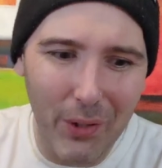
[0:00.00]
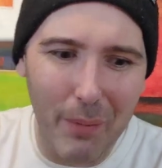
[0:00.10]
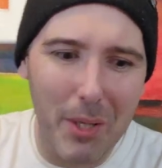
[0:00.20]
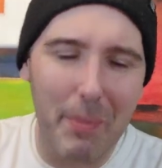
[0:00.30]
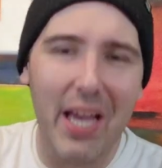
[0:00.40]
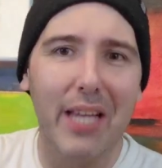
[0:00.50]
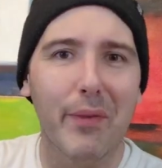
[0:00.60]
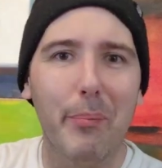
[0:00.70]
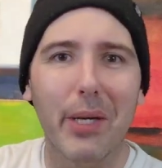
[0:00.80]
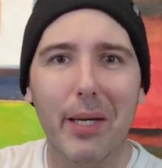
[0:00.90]
fill up the back of
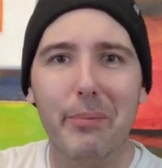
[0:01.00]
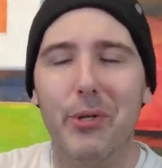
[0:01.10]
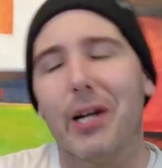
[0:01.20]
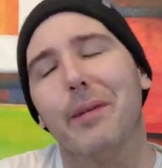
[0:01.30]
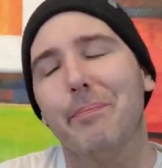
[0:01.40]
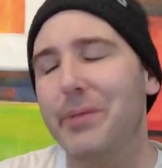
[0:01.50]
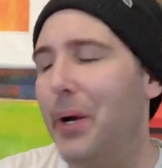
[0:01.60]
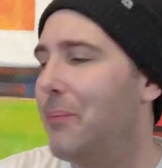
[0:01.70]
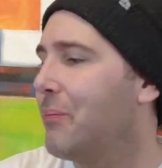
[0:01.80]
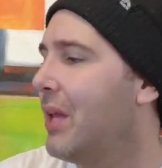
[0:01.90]
a pickup truck.
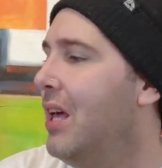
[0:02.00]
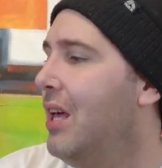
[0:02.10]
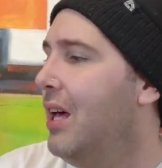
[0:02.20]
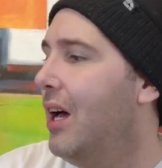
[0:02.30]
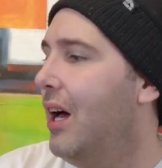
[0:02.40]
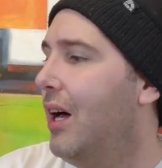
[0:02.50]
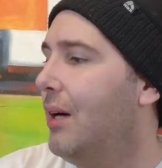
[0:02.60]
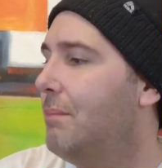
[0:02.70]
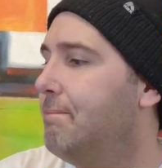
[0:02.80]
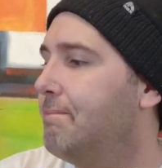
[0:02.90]
So,
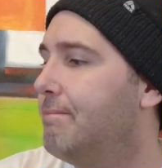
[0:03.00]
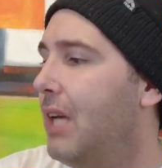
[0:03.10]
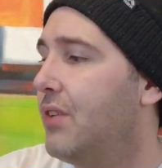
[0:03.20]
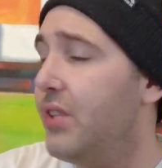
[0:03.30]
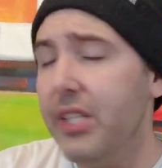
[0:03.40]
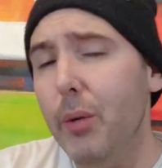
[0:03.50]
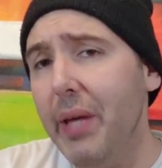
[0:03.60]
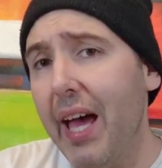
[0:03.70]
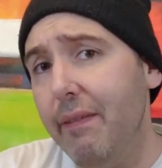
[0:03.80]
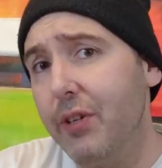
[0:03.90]
um, so that's all
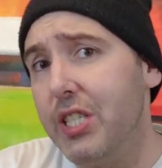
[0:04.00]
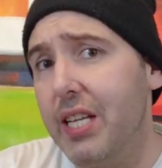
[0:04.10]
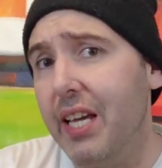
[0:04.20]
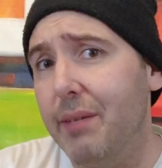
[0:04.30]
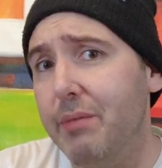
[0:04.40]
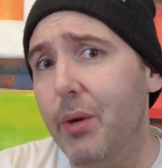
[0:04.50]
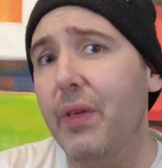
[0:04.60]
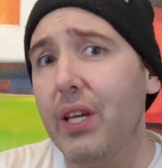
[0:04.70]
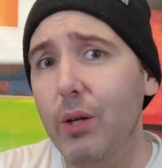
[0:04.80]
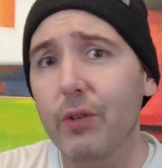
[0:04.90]
we have for today. So
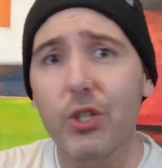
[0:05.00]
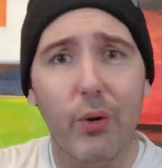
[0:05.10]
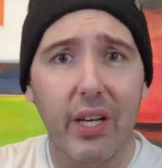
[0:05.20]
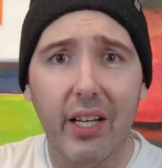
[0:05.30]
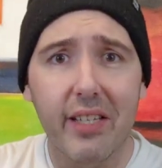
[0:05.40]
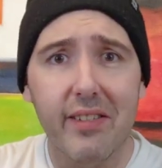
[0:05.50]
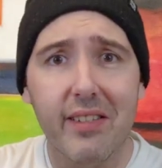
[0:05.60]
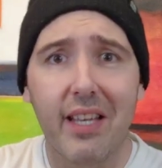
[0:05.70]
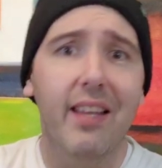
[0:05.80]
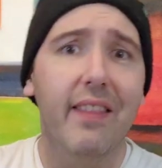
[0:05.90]
thank you for joining
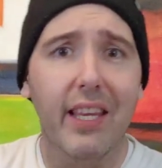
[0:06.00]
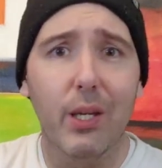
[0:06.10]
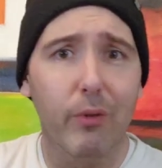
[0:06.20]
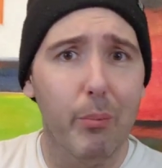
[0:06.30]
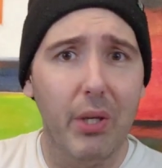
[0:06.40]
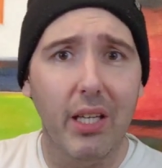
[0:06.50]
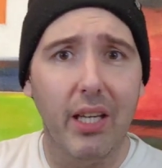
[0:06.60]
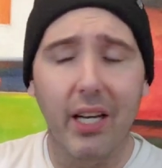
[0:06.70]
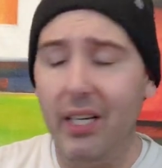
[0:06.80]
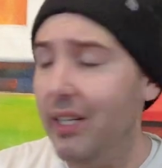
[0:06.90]
us. Thank you for being
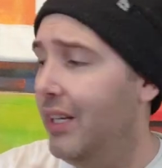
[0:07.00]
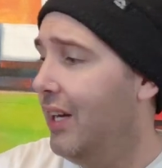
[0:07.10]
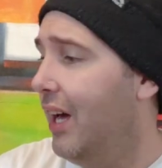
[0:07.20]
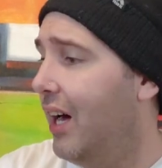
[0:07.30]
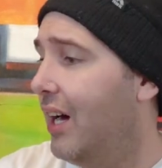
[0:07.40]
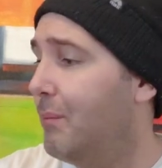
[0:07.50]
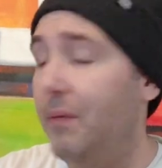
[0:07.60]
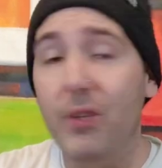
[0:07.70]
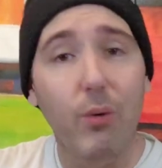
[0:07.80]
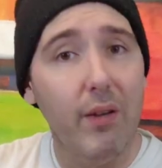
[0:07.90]
here. Um,
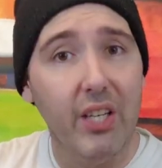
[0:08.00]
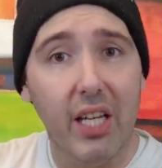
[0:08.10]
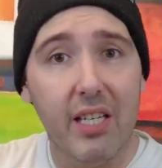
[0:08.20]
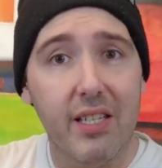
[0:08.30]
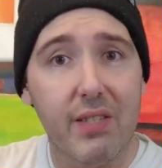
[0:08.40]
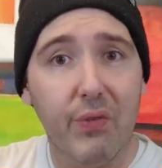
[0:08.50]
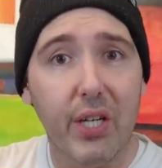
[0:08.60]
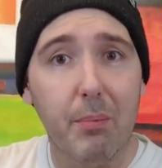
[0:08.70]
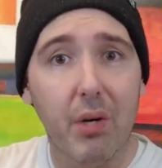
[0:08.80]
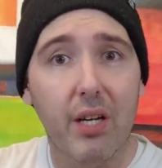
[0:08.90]
if you have any ideas for
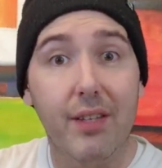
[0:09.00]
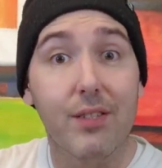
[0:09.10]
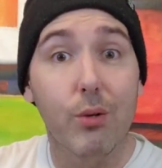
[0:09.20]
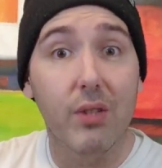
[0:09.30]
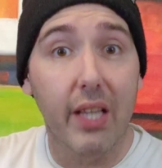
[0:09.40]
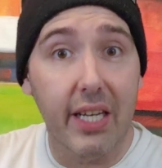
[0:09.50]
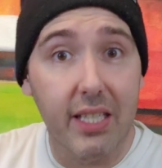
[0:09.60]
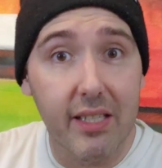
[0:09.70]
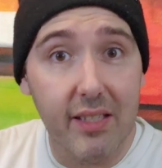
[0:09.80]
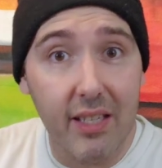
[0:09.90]
any products you'd
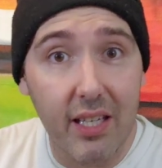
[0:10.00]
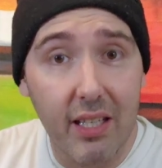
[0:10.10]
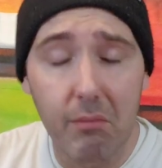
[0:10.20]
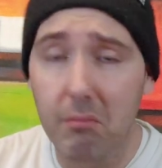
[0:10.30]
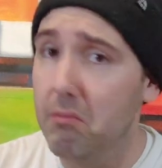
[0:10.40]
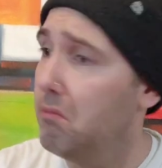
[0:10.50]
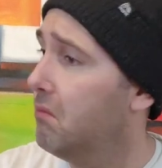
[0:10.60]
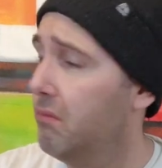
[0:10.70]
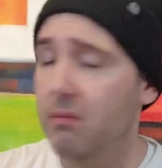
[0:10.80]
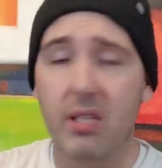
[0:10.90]
like to see,
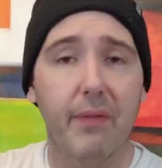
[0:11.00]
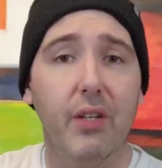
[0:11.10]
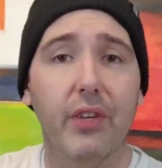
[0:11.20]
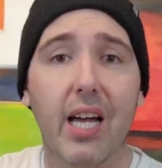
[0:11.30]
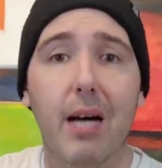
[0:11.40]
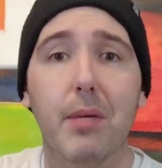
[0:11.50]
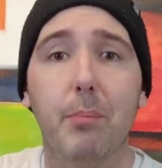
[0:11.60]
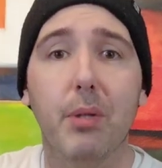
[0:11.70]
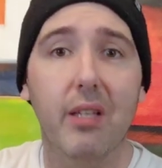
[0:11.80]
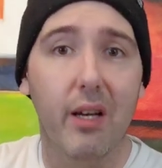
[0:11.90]
definitely
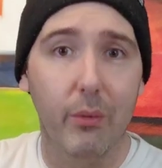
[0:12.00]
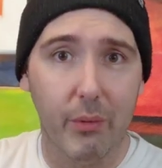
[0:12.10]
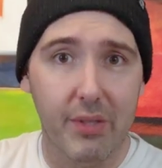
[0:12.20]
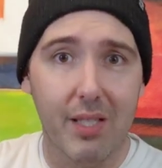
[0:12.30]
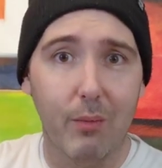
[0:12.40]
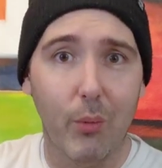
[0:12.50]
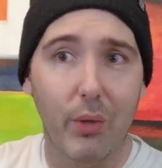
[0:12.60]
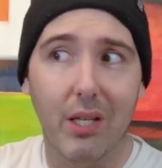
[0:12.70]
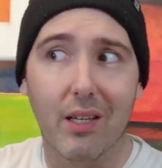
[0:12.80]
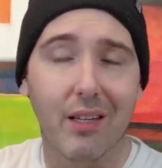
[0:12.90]
comment below and we'll see what
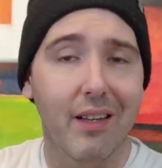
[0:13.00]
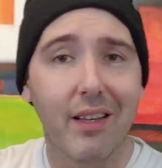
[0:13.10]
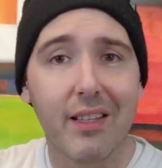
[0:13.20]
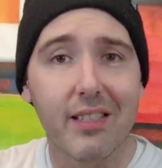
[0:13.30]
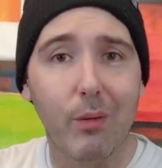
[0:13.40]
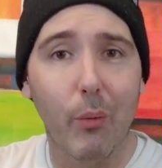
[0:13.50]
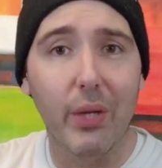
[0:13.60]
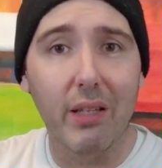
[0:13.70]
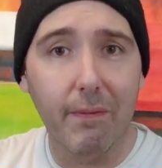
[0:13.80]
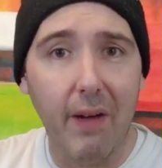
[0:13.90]
we can see what we can